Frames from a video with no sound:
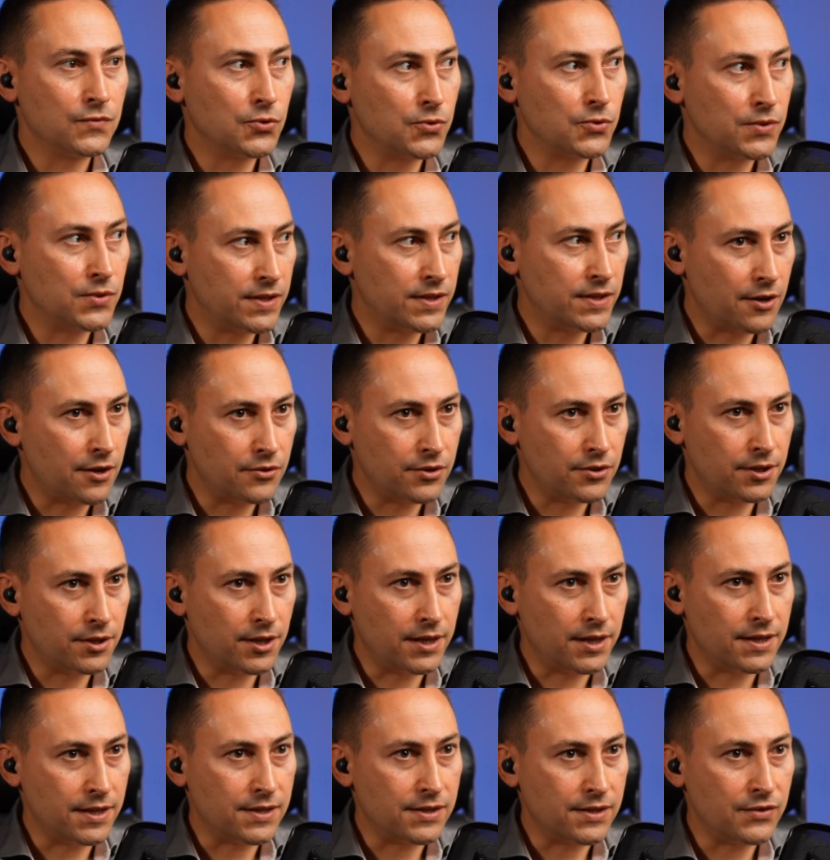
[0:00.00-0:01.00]
to
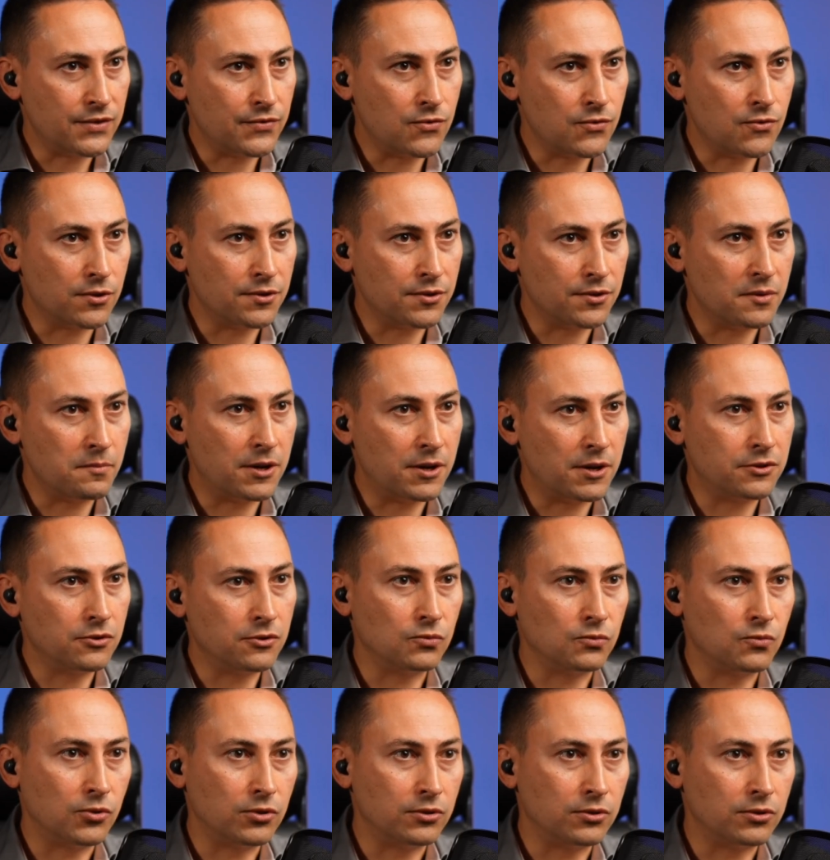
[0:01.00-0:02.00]
standardize for the
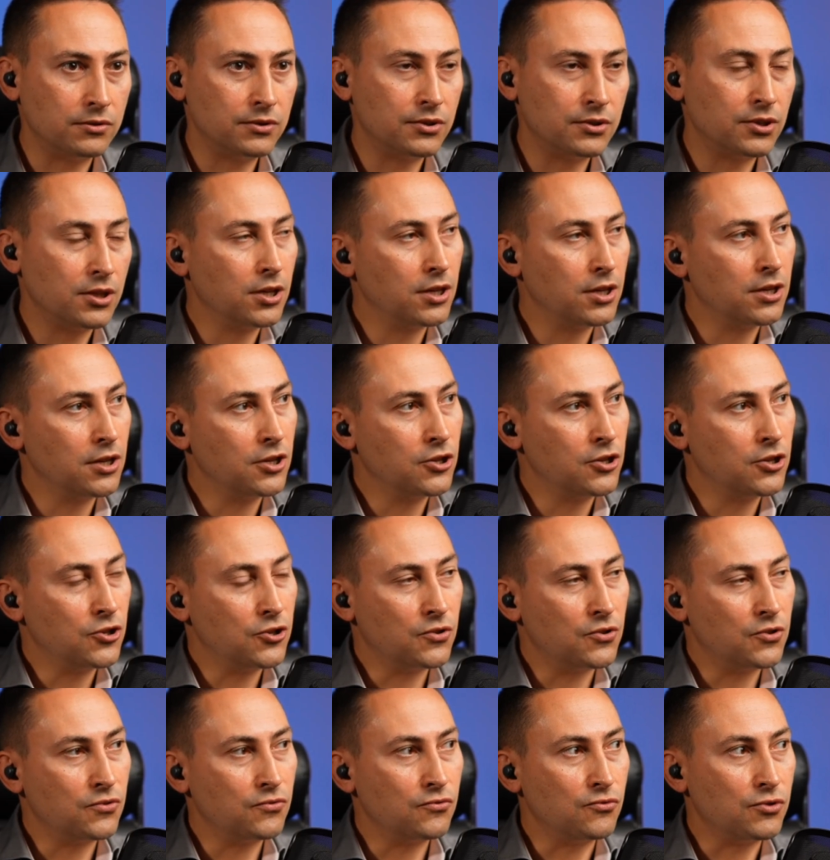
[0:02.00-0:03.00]
modern world
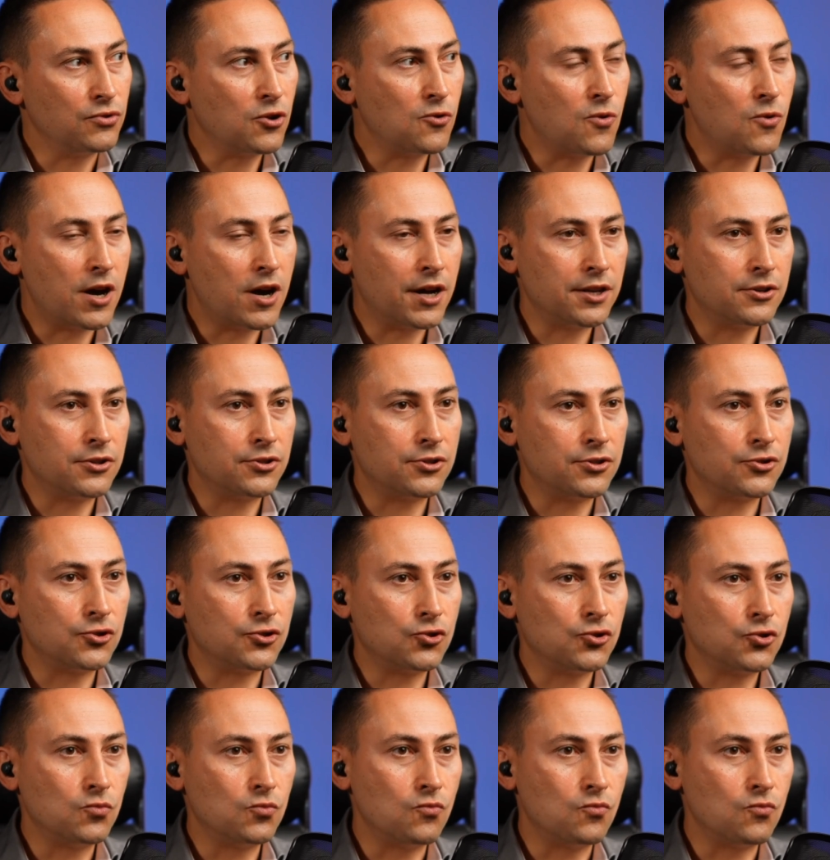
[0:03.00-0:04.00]
required
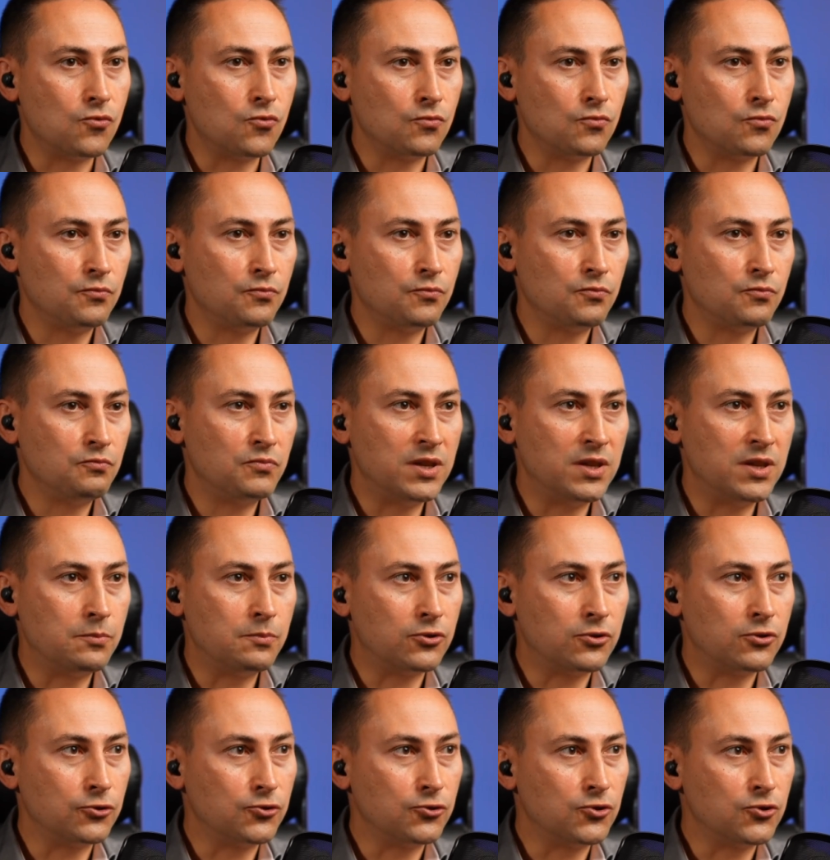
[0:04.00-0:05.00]

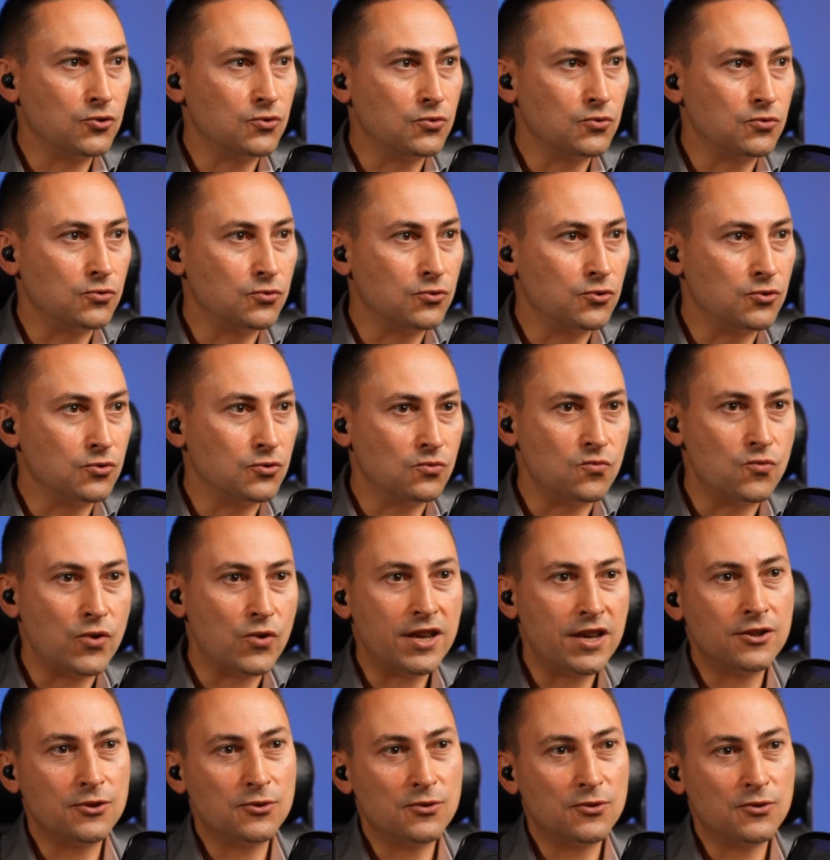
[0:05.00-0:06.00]
people to do
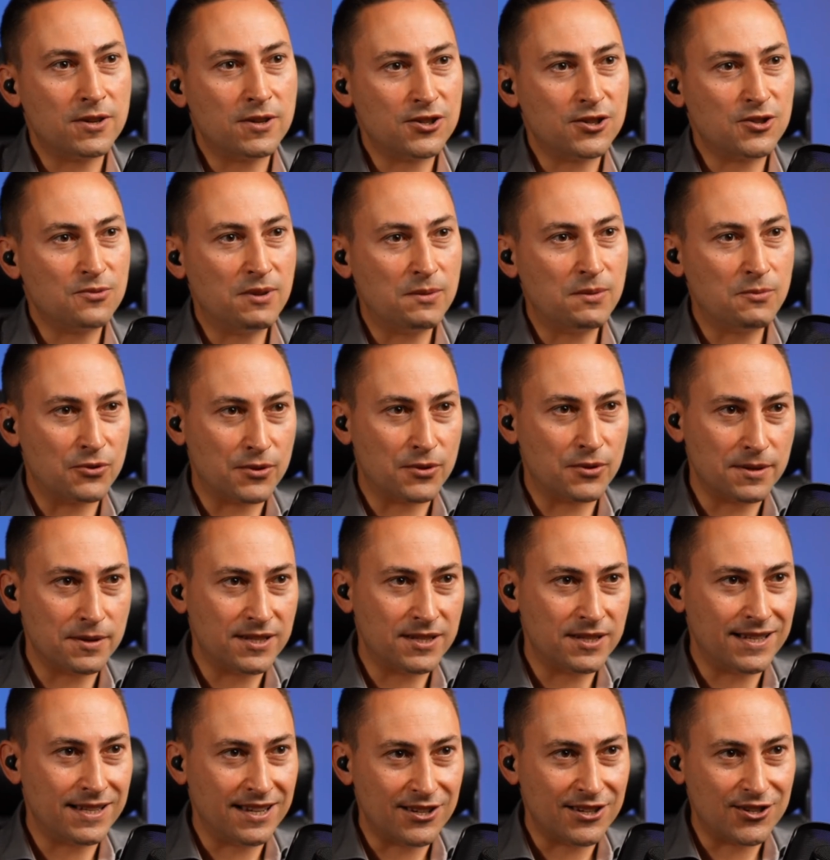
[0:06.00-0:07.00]
way too much
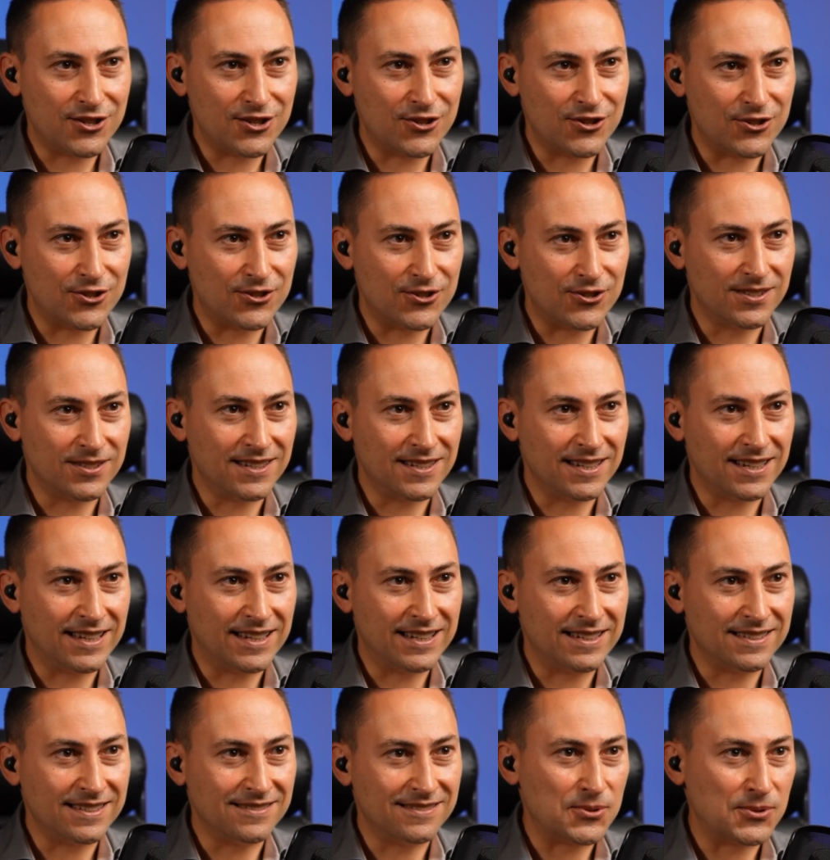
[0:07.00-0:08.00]
memorization
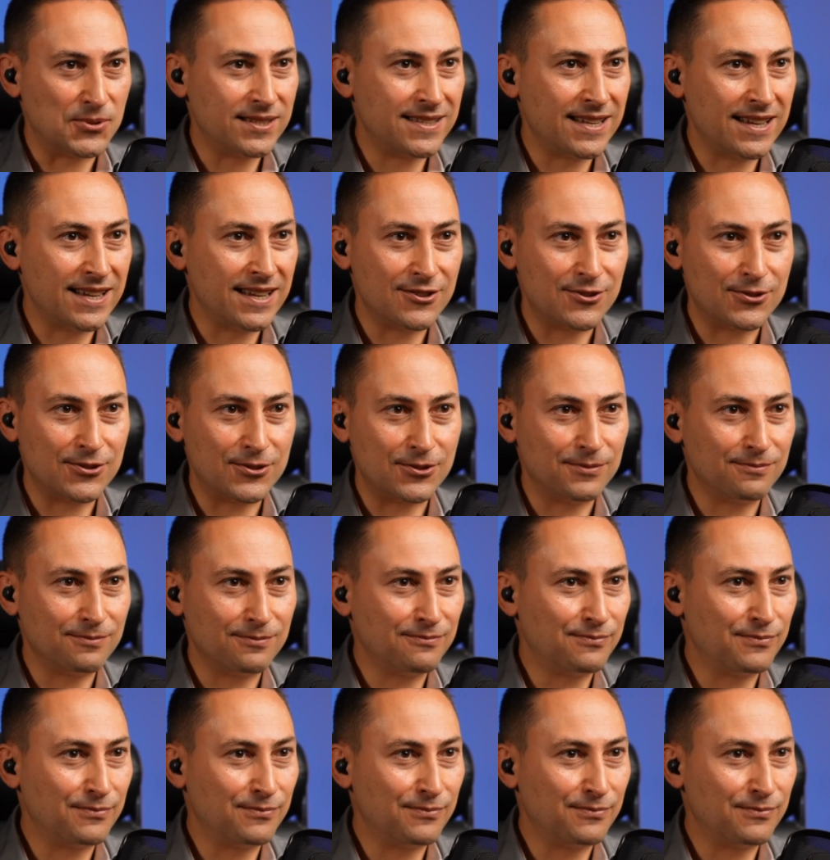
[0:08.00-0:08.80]
and standard